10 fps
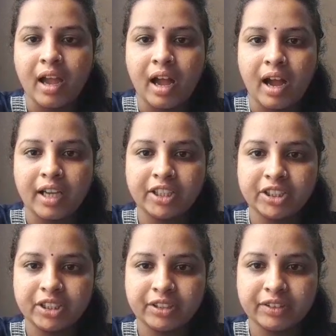
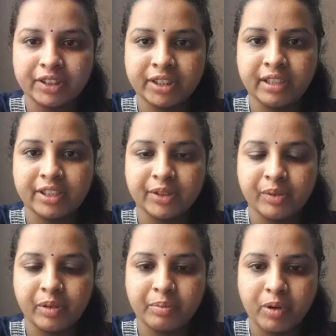Institutional
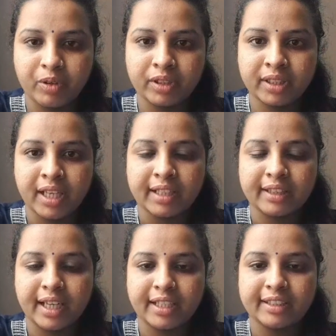review boards,
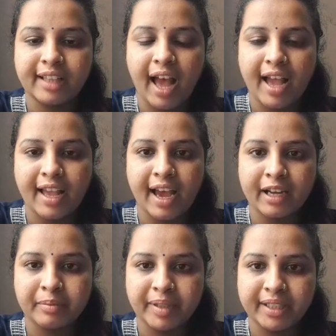that is
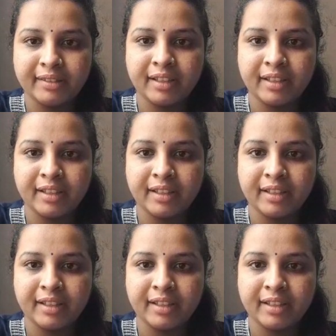IRBs,